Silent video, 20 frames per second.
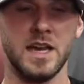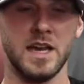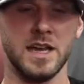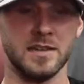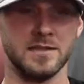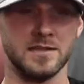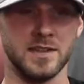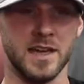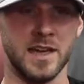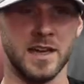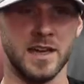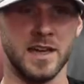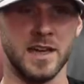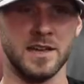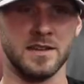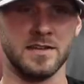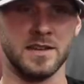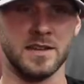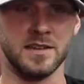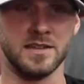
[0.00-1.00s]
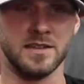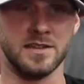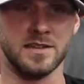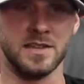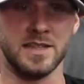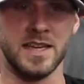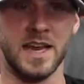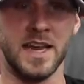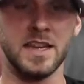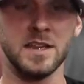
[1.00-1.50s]
it's like, it's
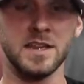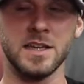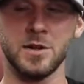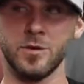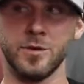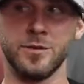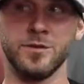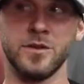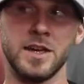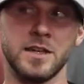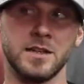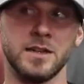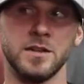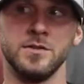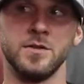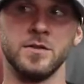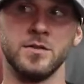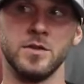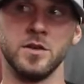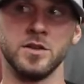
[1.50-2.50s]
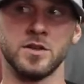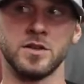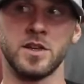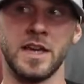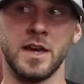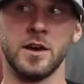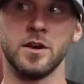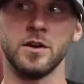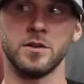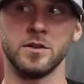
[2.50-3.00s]
insanely reflective of those
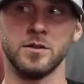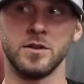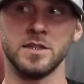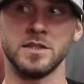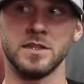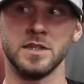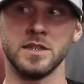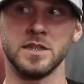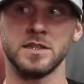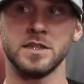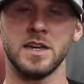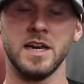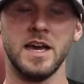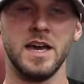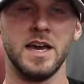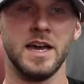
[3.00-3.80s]
characteristics.